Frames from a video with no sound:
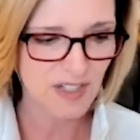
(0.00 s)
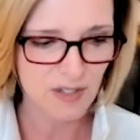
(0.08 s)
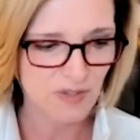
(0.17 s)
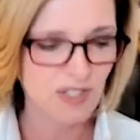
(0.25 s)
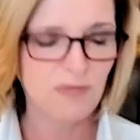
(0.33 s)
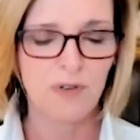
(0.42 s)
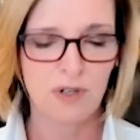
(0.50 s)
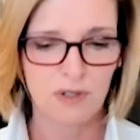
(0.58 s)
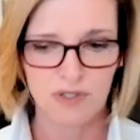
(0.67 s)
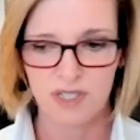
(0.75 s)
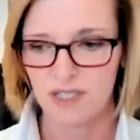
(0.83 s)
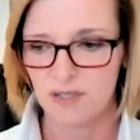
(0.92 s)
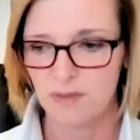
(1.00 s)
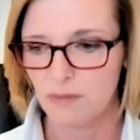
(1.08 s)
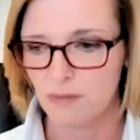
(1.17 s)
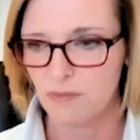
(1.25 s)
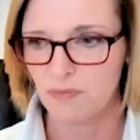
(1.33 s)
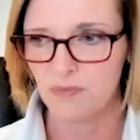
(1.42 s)
you know, difficulty
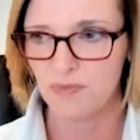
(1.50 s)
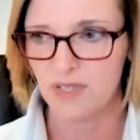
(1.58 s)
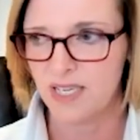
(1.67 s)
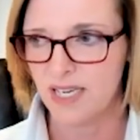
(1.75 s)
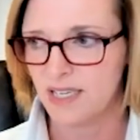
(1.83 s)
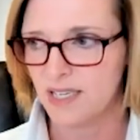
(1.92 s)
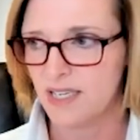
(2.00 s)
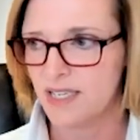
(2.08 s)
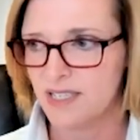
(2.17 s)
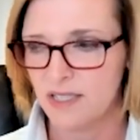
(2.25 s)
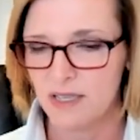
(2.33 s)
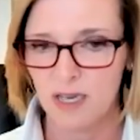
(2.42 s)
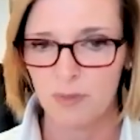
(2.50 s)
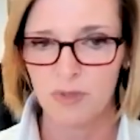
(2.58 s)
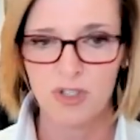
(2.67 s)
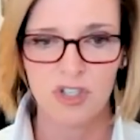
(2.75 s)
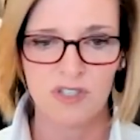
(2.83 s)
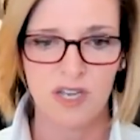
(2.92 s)
getting into that,
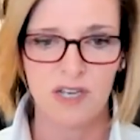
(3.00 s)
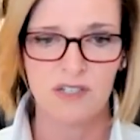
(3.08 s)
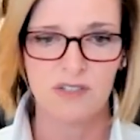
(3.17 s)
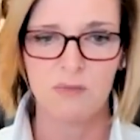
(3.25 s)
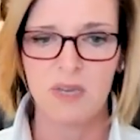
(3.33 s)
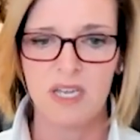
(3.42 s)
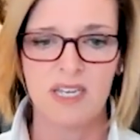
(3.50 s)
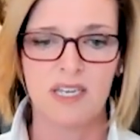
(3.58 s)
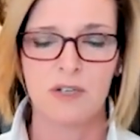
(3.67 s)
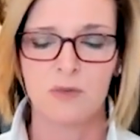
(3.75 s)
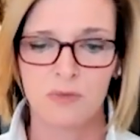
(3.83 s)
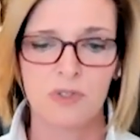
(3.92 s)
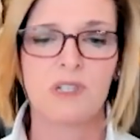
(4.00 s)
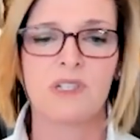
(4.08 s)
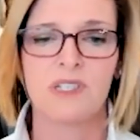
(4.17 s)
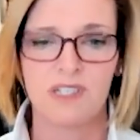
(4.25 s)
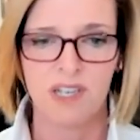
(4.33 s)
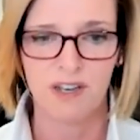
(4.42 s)
but just kind of making it a
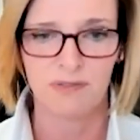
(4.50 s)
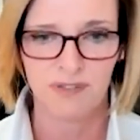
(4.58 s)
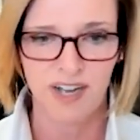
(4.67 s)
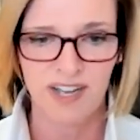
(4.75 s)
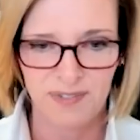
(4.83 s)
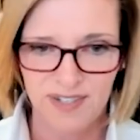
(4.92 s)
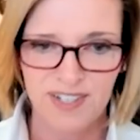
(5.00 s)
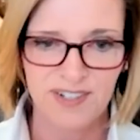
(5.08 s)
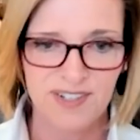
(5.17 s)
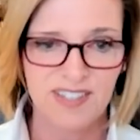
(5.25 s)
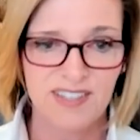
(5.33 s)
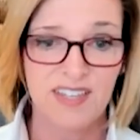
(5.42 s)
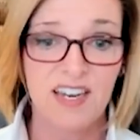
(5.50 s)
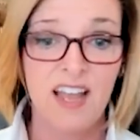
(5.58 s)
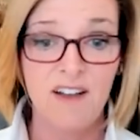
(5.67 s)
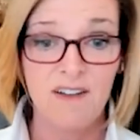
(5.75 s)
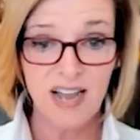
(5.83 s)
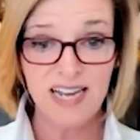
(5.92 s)
really tough 5 years. And then
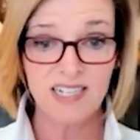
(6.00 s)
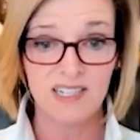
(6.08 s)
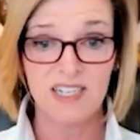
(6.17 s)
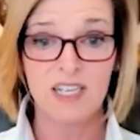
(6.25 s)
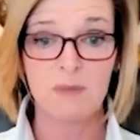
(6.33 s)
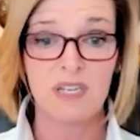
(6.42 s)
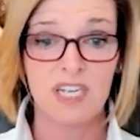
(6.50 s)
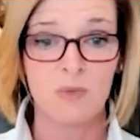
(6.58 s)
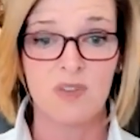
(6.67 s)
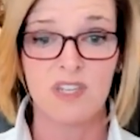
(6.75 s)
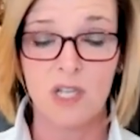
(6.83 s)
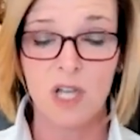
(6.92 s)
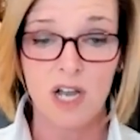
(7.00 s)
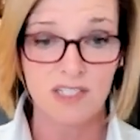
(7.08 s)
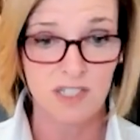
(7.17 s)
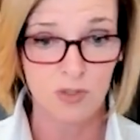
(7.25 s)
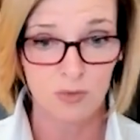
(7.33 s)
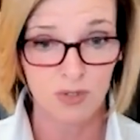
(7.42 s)
finally committing when the
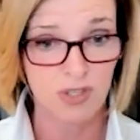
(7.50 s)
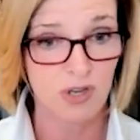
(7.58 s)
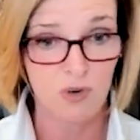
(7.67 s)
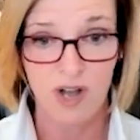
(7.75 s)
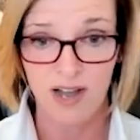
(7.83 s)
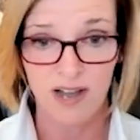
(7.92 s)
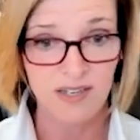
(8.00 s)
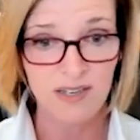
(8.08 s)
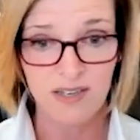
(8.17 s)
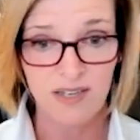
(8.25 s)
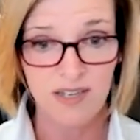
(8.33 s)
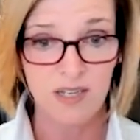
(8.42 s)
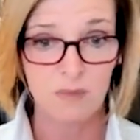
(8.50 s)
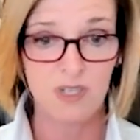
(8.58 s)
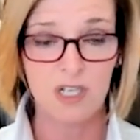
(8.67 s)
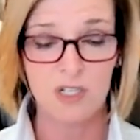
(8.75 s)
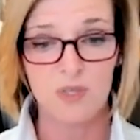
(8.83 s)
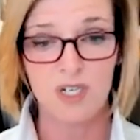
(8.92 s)
losses were so high,
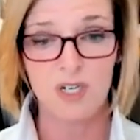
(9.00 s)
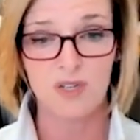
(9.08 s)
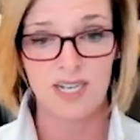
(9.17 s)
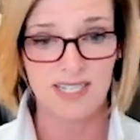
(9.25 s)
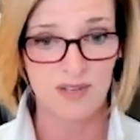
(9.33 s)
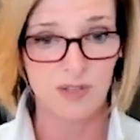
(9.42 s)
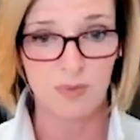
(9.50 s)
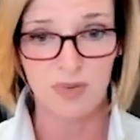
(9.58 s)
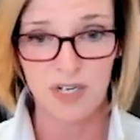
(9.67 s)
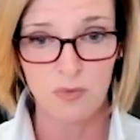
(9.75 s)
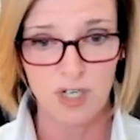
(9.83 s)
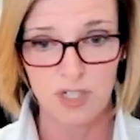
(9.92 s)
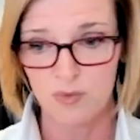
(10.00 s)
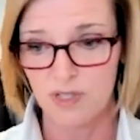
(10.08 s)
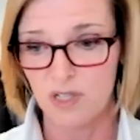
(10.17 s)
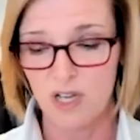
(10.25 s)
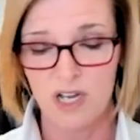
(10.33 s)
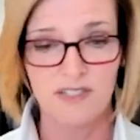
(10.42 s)
because we know that's how the brain works. When
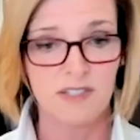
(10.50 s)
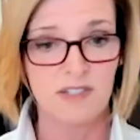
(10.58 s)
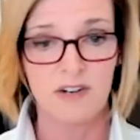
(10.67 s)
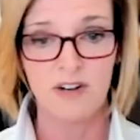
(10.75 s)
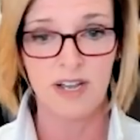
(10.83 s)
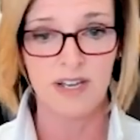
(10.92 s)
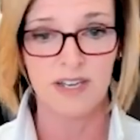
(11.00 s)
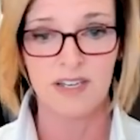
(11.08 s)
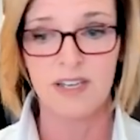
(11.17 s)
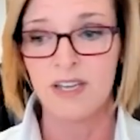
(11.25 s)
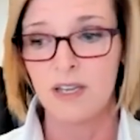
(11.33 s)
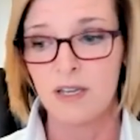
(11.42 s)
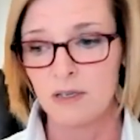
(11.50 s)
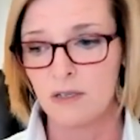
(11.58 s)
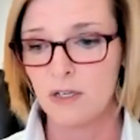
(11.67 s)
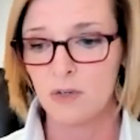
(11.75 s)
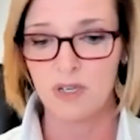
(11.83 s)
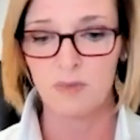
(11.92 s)
the losses are high,
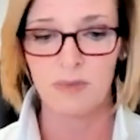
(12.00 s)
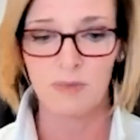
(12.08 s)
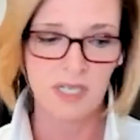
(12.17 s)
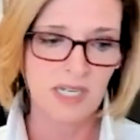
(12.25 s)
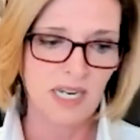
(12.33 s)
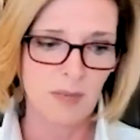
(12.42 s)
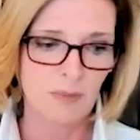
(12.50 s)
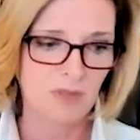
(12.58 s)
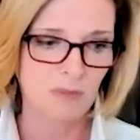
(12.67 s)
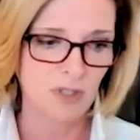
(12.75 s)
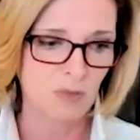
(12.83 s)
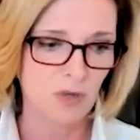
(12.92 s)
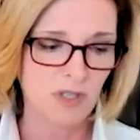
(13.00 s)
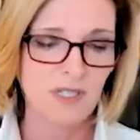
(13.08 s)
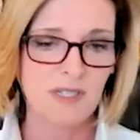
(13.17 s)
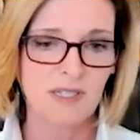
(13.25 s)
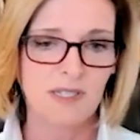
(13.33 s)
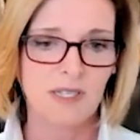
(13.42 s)
you know, commitment can happen much more
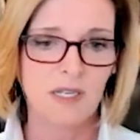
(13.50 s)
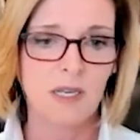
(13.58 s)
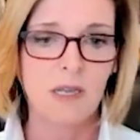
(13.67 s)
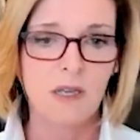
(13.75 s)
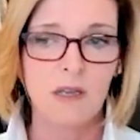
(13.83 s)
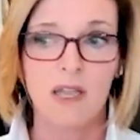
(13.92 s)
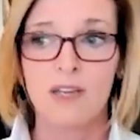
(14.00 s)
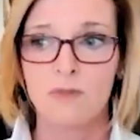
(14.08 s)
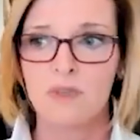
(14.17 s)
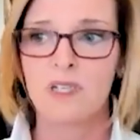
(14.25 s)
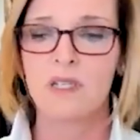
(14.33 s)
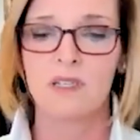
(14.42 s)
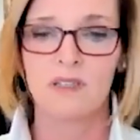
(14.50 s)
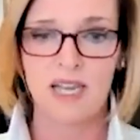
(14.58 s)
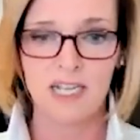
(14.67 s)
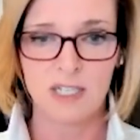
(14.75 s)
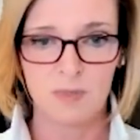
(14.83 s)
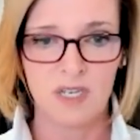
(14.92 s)
easily. And really,
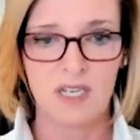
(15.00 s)
that's